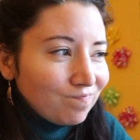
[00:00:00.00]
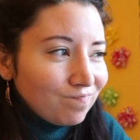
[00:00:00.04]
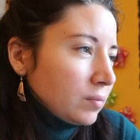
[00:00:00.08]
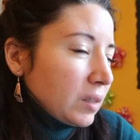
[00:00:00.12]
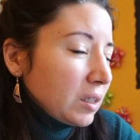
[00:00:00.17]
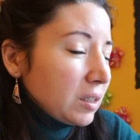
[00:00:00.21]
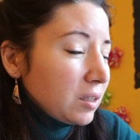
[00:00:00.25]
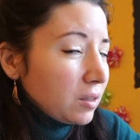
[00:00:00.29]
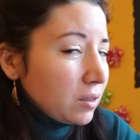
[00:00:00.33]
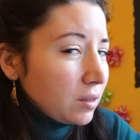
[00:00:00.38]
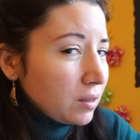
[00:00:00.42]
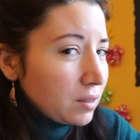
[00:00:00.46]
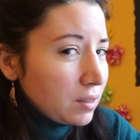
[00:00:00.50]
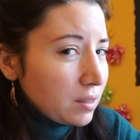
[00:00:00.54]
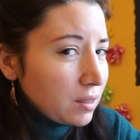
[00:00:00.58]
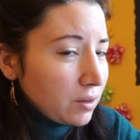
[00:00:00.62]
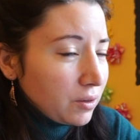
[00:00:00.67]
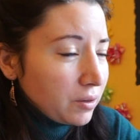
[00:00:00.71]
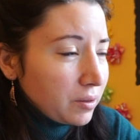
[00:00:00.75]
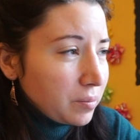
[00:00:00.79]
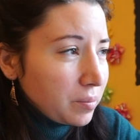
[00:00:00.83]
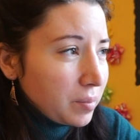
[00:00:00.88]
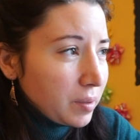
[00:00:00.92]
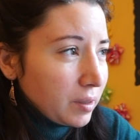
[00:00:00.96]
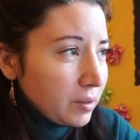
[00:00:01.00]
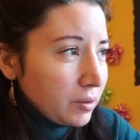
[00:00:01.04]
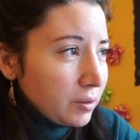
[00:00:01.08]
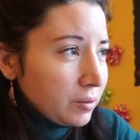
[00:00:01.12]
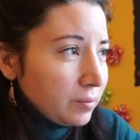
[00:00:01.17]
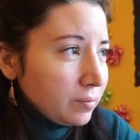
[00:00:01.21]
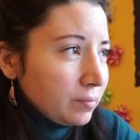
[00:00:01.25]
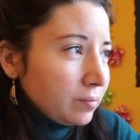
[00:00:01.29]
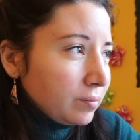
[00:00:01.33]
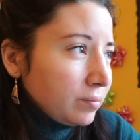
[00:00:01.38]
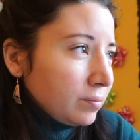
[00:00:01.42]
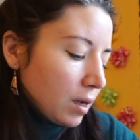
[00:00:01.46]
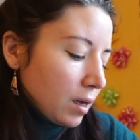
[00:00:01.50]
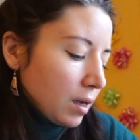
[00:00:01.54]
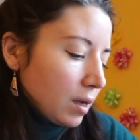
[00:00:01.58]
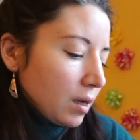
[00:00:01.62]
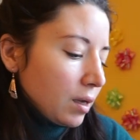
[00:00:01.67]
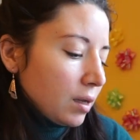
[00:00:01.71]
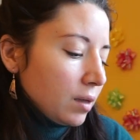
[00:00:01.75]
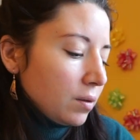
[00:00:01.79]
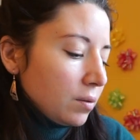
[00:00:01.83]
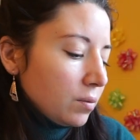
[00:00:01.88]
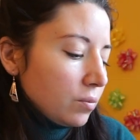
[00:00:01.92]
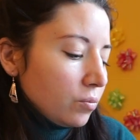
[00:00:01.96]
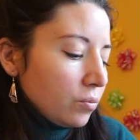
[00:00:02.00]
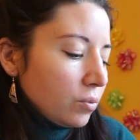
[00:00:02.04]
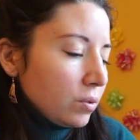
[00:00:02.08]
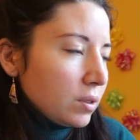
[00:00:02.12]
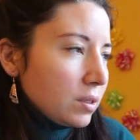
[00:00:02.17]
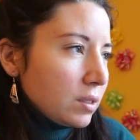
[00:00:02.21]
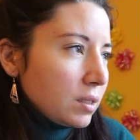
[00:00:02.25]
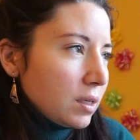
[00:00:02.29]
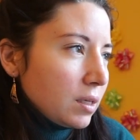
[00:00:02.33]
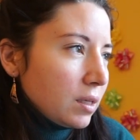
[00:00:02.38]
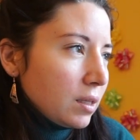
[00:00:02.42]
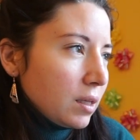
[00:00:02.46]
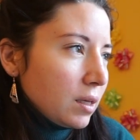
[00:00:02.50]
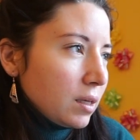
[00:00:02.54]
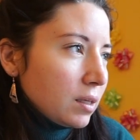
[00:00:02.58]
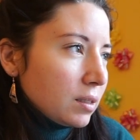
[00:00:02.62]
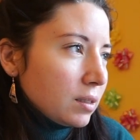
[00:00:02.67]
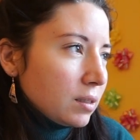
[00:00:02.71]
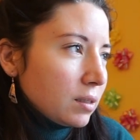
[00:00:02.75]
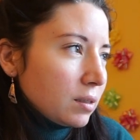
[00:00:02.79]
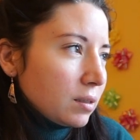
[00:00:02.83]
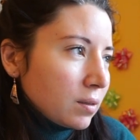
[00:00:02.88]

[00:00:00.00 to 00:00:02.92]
this one started better. I will say that